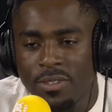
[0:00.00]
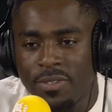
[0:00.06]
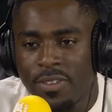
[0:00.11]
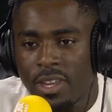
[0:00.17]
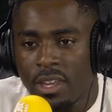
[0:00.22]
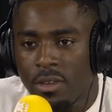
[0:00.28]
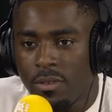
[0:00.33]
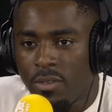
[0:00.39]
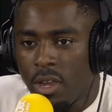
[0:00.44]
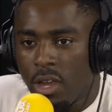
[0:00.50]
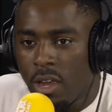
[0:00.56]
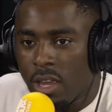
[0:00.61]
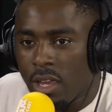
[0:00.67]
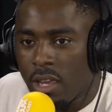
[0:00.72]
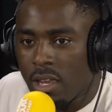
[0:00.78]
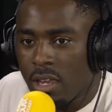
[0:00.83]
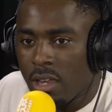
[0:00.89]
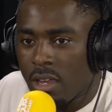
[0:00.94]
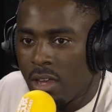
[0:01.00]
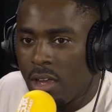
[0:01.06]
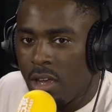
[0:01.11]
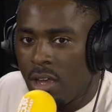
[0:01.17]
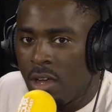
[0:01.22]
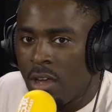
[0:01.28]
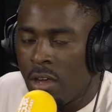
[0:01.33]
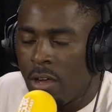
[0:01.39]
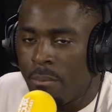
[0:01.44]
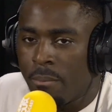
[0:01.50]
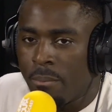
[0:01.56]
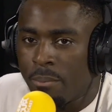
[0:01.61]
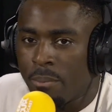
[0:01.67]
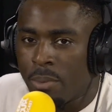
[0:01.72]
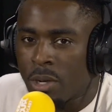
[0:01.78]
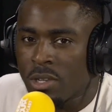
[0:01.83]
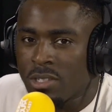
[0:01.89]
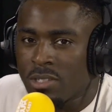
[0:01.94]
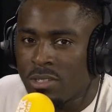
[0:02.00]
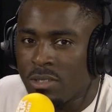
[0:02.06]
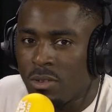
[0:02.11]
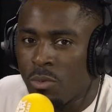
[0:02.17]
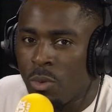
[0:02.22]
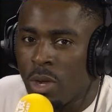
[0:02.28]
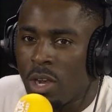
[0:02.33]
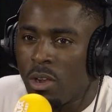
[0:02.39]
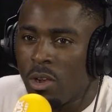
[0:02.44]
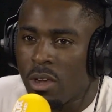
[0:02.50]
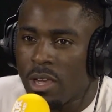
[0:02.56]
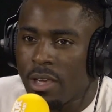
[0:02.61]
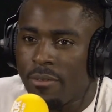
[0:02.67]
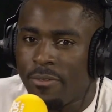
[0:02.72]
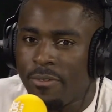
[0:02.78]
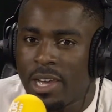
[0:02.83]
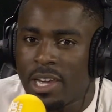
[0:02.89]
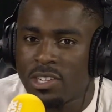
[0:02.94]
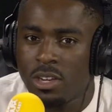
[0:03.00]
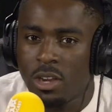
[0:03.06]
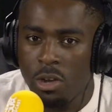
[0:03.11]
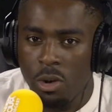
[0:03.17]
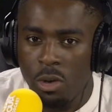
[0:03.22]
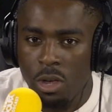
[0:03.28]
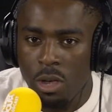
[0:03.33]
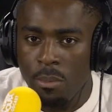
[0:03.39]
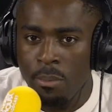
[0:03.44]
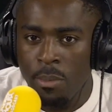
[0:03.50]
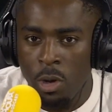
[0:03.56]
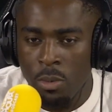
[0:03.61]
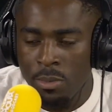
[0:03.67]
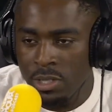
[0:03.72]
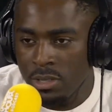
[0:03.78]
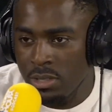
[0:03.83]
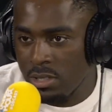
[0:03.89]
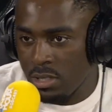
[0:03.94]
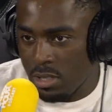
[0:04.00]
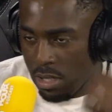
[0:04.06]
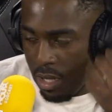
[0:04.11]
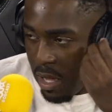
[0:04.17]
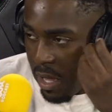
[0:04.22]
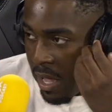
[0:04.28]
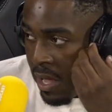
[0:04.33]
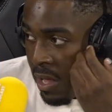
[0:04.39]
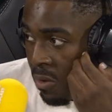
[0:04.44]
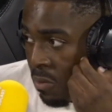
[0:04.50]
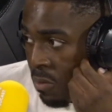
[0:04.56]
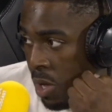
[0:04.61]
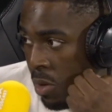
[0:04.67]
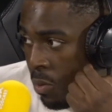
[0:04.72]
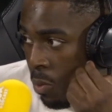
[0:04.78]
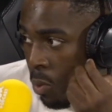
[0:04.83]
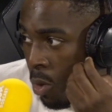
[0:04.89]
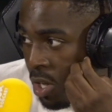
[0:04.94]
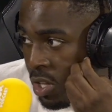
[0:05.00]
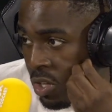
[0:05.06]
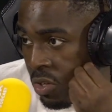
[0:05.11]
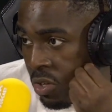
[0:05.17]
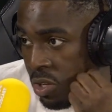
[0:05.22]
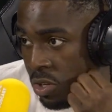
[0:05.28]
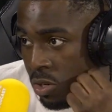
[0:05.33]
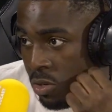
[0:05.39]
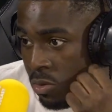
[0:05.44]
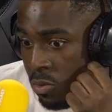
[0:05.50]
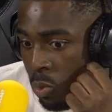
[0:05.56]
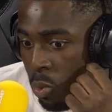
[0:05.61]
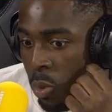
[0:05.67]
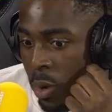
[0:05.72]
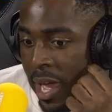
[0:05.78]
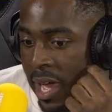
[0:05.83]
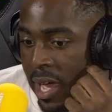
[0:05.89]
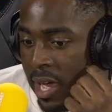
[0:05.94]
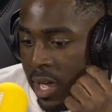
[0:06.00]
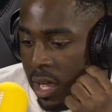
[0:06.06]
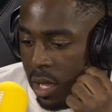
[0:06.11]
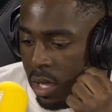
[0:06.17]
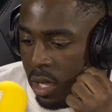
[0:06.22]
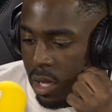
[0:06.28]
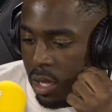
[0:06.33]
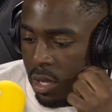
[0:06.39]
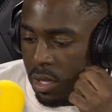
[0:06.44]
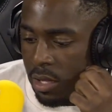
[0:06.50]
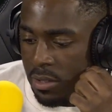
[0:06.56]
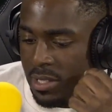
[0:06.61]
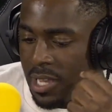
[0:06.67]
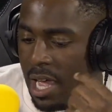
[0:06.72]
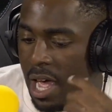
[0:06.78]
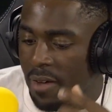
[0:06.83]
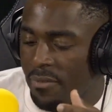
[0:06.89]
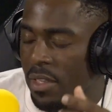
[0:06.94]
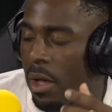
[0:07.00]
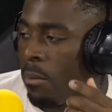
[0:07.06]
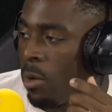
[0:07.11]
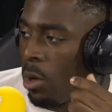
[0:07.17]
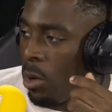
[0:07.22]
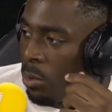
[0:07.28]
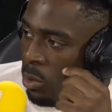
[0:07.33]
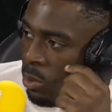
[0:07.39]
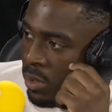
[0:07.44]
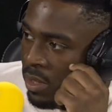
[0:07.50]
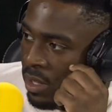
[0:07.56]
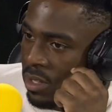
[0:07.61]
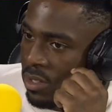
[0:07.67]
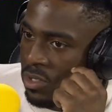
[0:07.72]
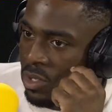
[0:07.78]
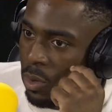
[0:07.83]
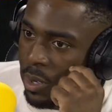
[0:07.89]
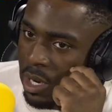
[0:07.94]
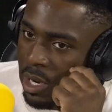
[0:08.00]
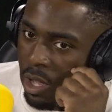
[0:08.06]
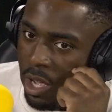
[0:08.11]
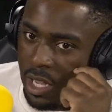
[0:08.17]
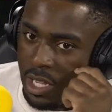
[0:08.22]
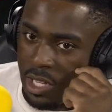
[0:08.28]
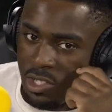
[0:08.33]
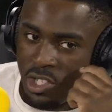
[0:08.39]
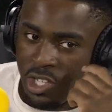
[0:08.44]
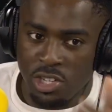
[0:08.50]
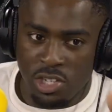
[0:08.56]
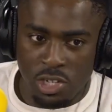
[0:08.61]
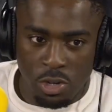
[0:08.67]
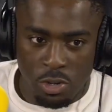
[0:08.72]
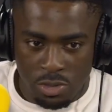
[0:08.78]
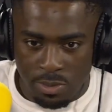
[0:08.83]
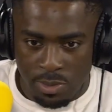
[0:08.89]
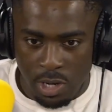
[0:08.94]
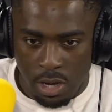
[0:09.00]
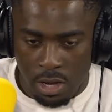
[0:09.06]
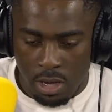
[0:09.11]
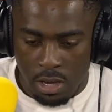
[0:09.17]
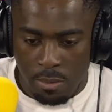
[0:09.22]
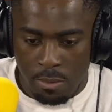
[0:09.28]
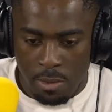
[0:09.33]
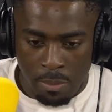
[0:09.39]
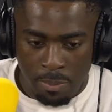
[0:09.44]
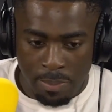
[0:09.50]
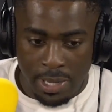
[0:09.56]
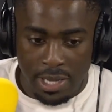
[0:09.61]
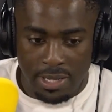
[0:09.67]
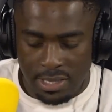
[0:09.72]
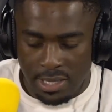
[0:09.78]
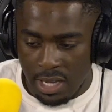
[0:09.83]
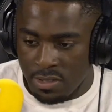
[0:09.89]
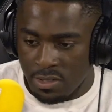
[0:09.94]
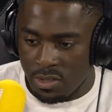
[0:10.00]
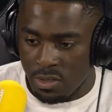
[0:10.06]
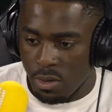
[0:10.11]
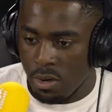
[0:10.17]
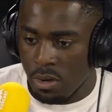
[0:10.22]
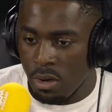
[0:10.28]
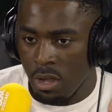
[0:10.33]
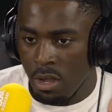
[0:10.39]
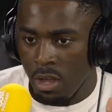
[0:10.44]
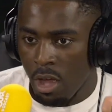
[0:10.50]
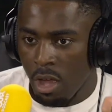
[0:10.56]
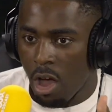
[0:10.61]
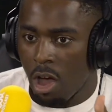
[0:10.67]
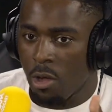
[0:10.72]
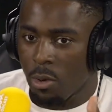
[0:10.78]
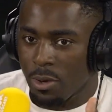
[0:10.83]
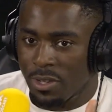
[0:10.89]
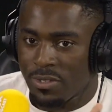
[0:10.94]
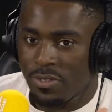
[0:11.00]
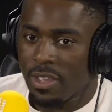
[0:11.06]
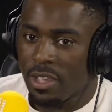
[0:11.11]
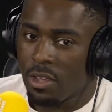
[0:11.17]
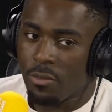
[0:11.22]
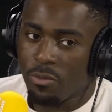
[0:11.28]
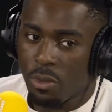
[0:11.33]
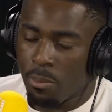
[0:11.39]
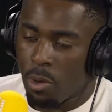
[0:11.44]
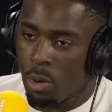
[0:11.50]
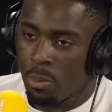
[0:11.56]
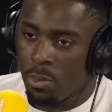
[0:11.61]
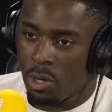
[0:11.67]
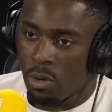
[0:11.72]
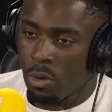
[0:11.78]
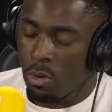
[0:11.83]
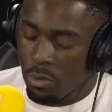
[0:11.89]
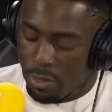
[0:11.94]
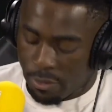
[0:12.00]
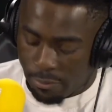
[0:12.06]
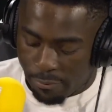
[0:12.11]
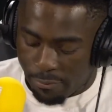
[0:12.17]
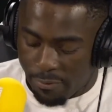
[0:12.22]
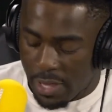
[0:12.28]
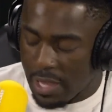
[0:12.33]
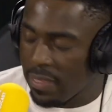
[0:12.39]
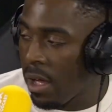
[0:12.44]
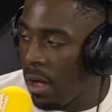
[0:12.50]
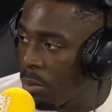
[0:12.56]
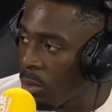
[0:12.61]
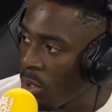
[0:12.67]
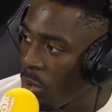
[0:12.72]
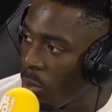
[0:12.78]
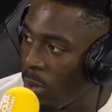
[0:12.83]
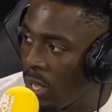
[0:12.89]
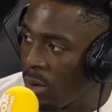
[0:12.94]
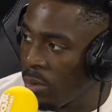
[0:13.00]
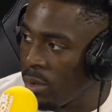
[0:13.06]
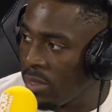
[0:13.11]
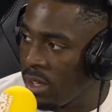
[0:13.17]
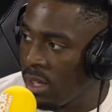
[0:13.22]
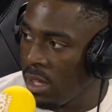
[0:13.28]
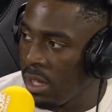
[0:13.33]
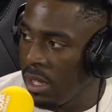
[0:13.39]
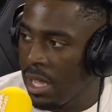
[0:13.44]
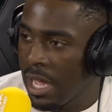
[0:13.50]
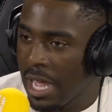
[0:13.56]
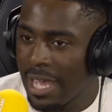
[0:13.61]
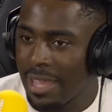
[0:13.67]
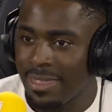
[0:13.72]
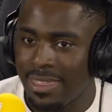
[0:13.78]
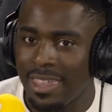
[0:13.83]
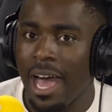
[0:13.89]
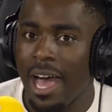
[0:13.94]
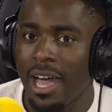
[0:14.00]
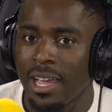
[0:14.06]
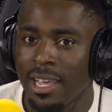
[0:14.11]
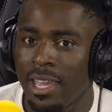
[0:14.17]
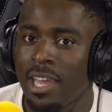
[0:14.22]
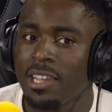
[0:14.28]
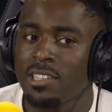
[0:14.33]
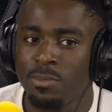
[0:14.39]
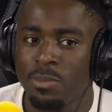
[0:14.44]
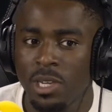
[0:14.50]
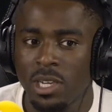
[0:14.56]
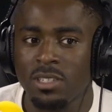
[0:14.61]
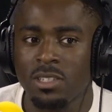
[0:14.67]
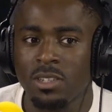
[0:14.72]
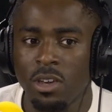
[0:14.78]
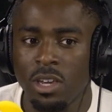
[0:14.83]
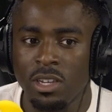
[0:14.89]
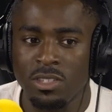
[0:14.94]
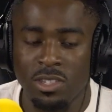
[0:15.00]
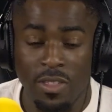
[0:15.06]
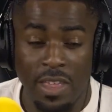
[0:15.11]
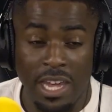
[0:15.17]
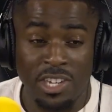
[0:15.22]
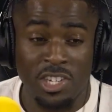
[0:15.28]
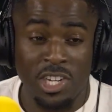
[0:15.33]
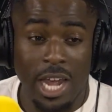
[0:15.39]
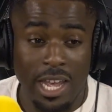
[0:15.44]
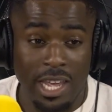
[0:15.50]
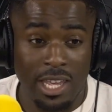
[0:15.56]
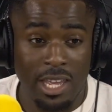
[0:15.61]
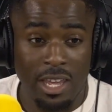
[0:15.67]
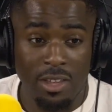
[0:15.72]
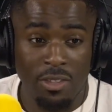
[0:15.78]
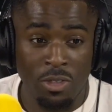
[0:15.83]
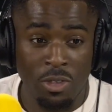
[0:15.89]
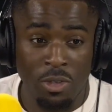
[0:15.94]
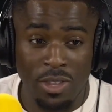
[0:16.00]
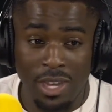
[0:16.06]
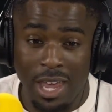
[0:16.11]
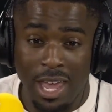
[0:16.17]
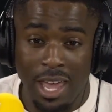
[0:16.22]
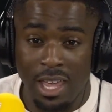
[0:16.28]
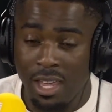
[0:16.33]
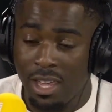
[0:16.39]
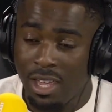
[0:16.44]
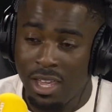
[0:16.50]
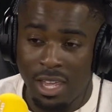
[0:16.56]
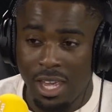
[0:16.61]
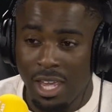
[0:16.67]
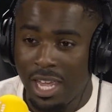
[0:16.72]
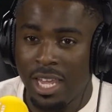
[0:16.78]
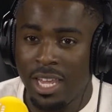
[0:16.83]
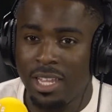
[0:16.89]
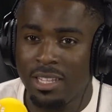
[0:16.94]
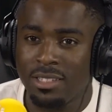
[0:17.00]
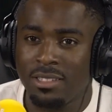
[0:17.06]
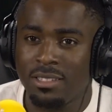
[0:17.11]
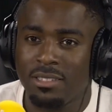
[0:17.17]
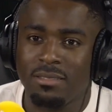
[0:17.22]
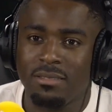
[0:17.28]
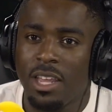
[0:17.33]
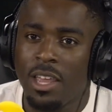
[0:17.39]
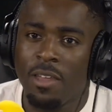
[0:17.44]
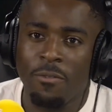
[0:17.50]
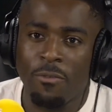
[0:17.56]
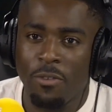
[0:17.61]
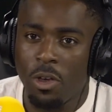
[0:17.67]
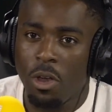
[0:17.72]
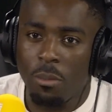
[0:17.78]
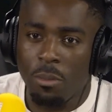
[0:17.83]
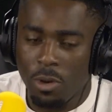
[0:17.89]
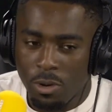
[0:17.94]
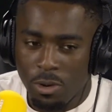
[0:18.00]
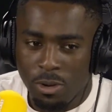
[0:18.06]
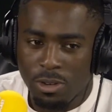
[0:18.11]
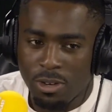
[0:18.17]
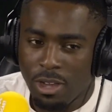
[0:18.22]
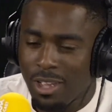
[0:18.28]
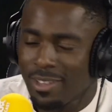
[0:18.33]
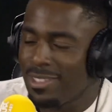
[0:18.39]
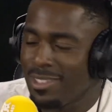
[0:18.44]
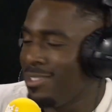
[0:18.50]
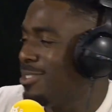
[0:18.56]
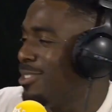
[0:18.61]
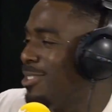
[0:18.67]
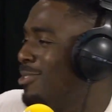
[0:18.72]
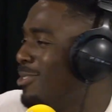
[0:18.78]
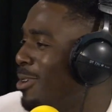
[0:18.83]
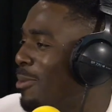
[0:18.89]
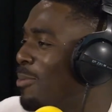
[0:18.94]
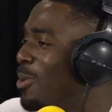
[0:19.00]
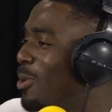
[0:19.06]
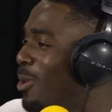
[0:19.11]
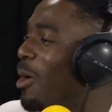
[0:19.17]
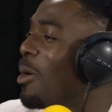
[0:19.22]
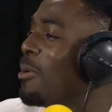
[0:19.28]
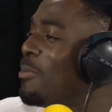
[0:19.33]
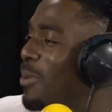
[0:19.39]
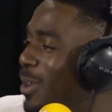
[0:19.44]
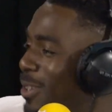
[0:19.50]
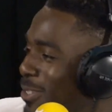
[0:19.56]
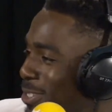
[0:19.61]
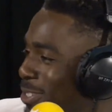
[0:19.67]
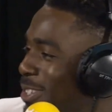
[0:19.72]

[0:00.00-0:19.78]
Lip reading: think of like, because when I look at fashion, I look at moments and what you can wear to have that moment with it. So when like Jay shows me like a piece that he's done, I always think of the moment or the fit that I'm gonna wear with it, and that gets me excited. So that jacket the other day, it's phenomenal. Like this, it's not a plug. I apologize.